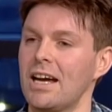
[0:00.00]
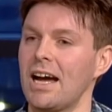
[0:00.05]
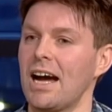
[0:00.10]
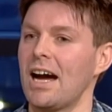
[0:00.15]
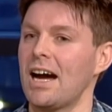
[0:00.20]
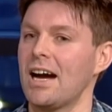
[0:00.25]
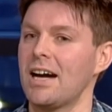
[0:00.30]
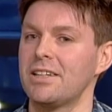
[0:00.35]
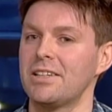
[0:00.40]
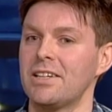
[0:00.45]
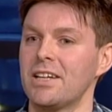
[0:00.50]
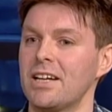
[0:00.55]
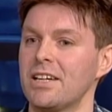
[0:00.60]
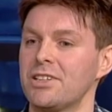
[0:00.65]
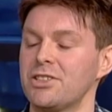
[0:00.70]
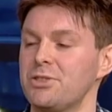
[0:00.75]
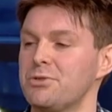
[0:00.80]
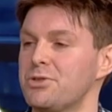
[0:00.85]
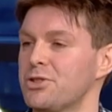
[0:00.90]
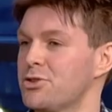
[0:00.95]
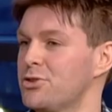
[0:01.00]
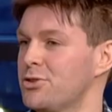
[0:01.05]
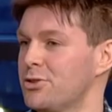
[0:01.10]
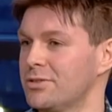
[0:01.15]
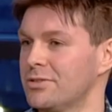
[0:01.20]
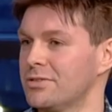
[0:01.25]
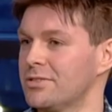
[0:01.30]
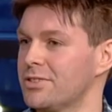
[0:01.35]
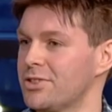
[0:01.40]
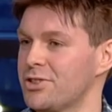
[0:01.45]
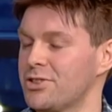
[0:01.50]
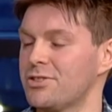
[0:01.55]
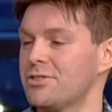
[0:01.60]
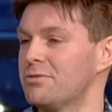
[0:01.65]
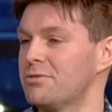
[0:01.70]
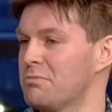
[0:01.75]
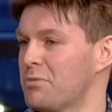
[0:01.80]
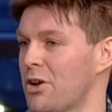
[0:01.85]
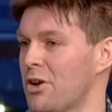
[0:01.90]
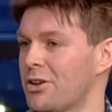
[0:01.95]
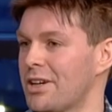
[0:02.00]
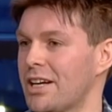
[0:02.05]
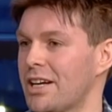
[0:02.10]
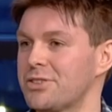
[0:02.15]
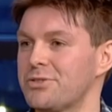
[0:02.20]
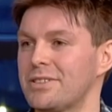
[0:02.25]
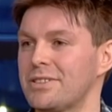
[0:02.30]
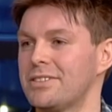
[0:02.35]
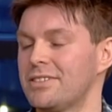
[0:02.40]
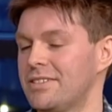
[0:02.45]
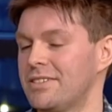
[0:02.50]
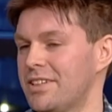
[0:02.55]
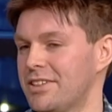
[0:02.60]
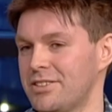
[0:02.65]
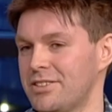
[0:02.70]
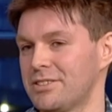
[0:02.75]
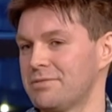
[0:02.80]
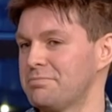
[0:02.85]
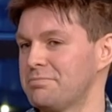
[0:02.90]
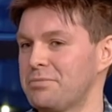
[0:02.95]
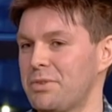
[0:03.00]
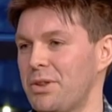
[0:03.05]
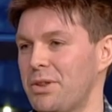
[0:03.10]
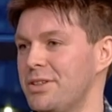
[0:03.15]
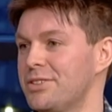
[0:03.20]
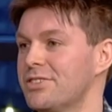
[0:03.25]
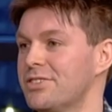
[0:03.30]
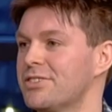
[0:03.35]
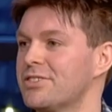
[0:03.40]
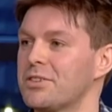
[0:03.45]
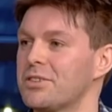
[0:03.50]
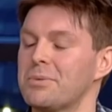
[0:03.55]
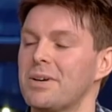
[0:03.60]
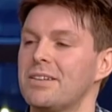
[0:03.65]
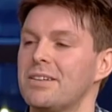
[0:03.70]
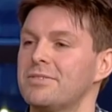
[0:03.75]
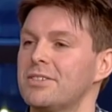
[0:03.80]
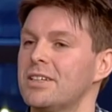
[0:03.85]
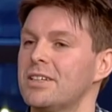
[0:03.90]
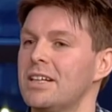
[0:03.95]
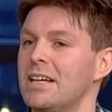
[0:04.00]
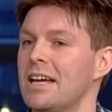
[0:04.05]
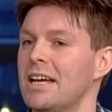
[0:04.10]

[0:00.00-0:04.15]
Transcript: and uh, she was a student, she's now graduated, did her thesis or whatever.